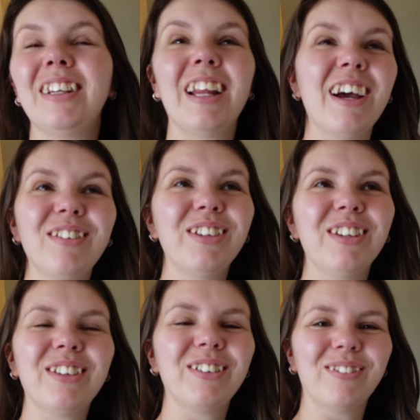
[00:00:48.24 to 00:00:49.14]
now
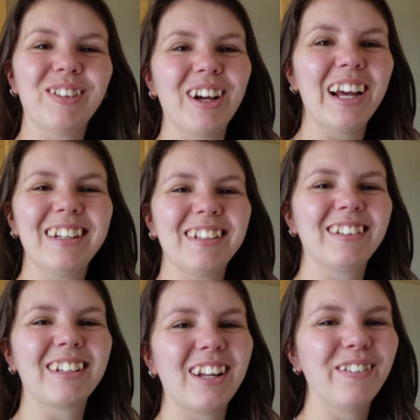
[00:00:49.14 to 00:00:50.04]
know we are heading
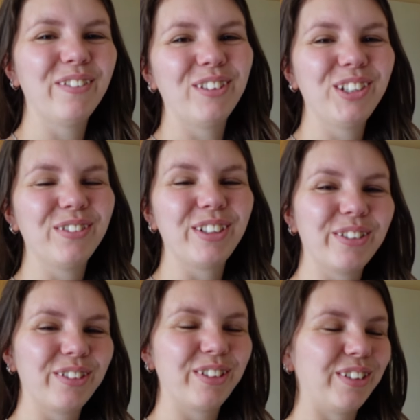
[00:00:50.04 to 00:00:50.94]
to California
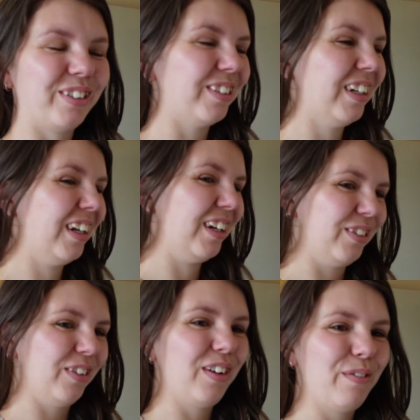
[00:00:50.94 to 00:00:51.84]
real soon.
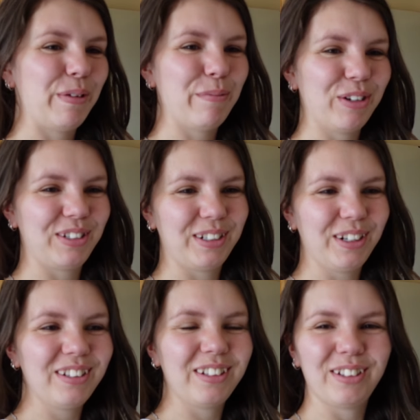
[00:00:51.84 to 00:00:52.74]
So I've been watching
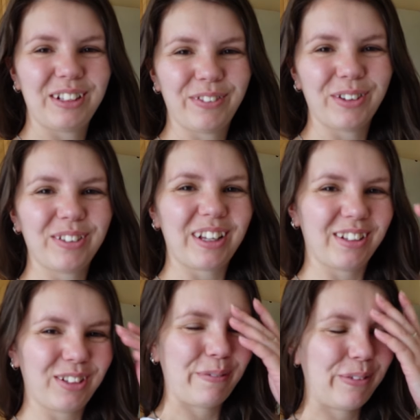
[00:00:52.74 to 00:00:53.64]
loads of Disney films,
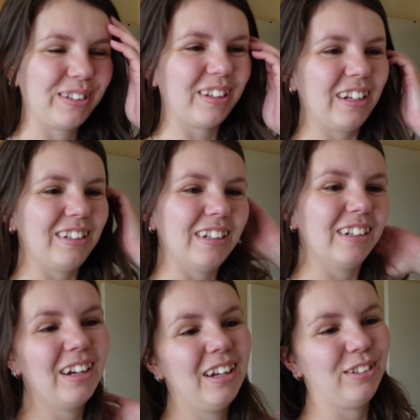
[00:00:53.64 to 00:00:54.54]
getting super excited.
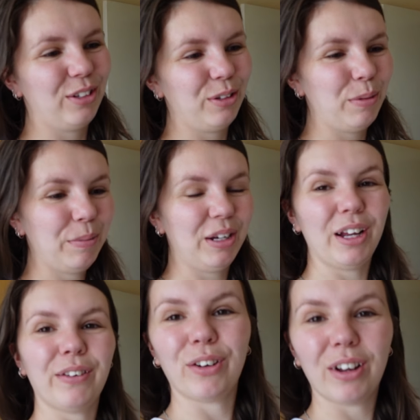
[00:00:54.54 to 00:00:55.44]
So at the moment
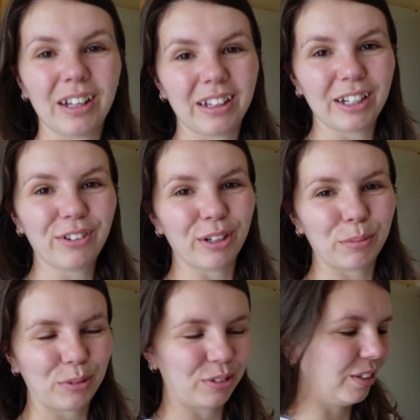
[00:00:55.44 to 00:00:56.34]
I've got The Incredibles